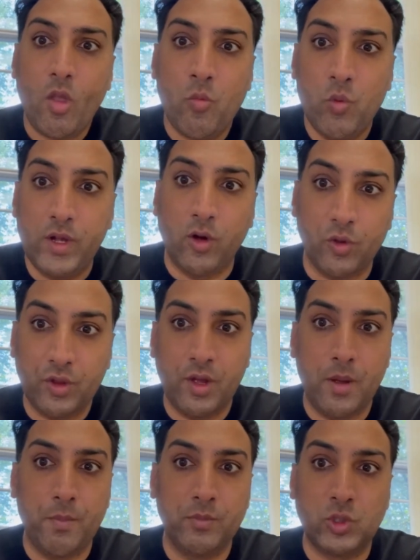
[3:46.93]
we got
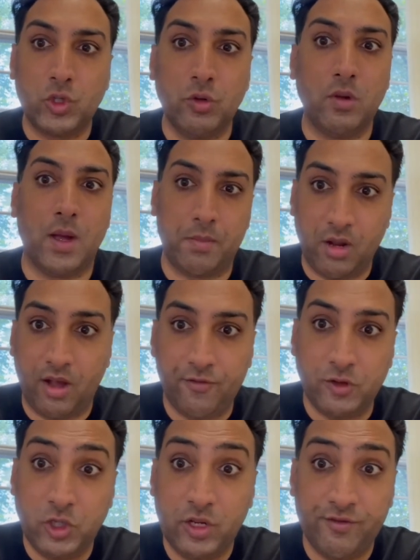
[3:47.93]
them to apply for
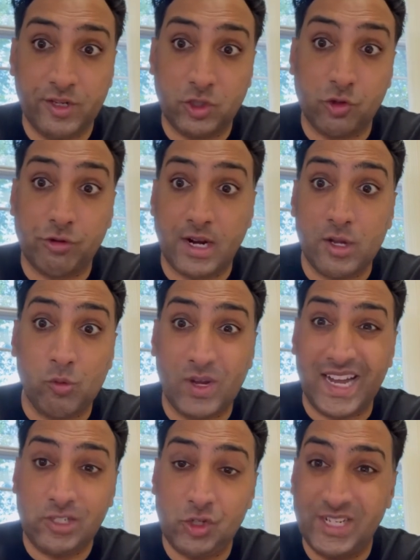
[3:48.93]
universal credit. We
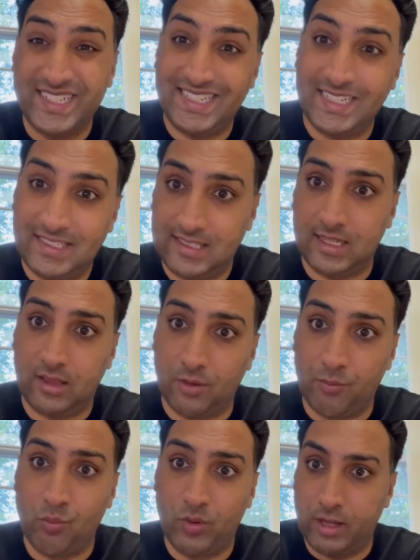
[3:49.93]
actually assisted
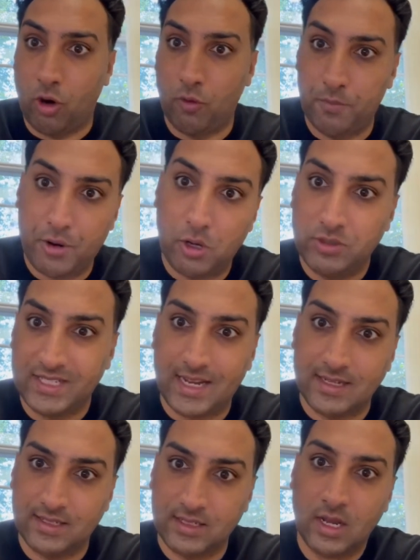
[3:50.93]
them with the whole
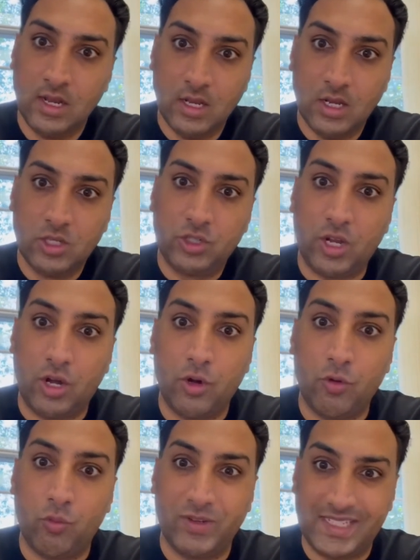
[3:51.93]
process.
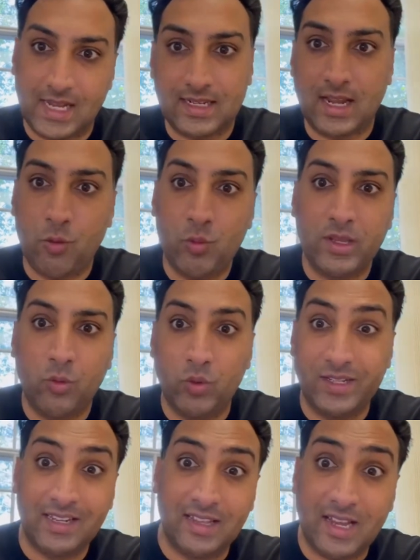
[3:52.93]
So we sat down with them, we
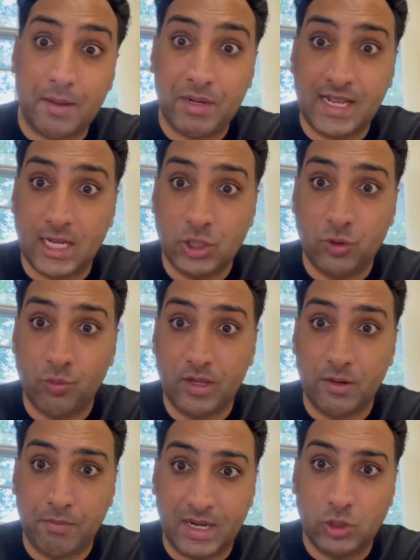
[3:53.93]
did the application with
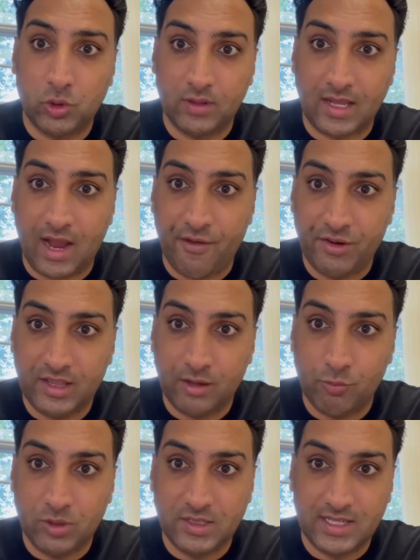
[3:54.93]
them, made sure that
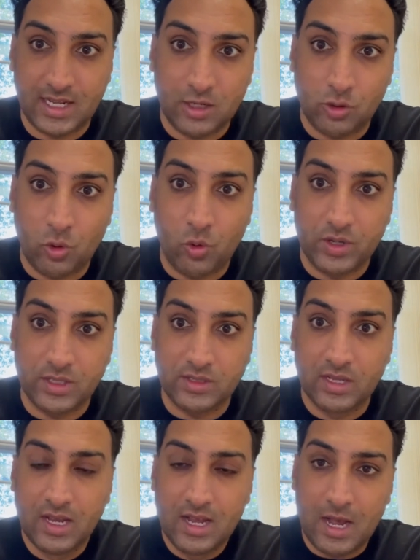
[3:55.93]
everything was in accordance.
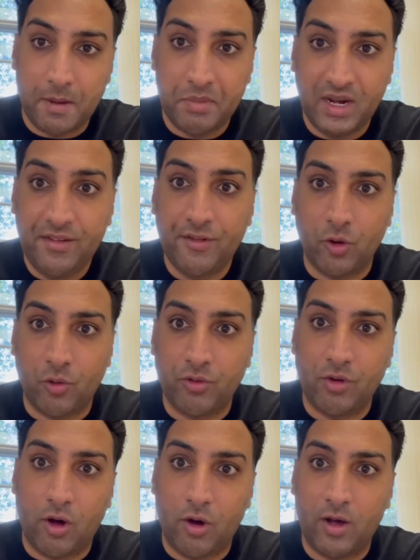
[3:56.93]
And believe it or
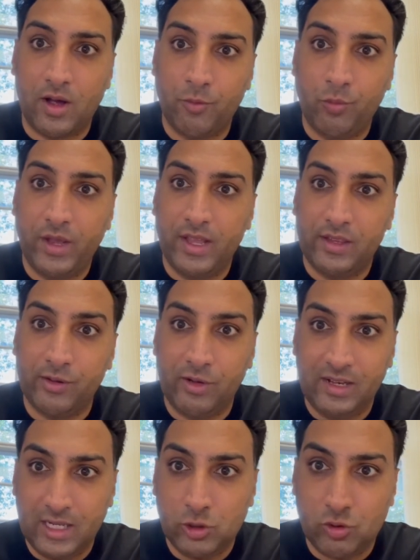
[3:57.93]
not, with
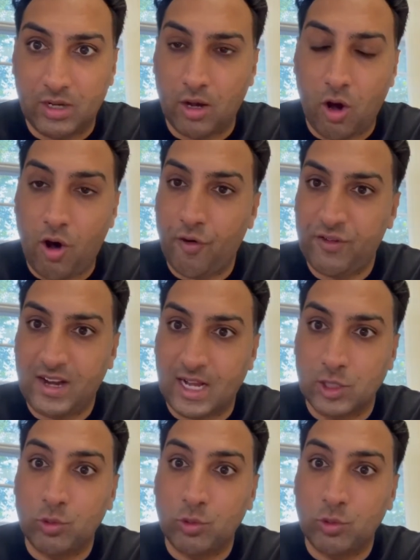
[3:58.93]
literally half an hour's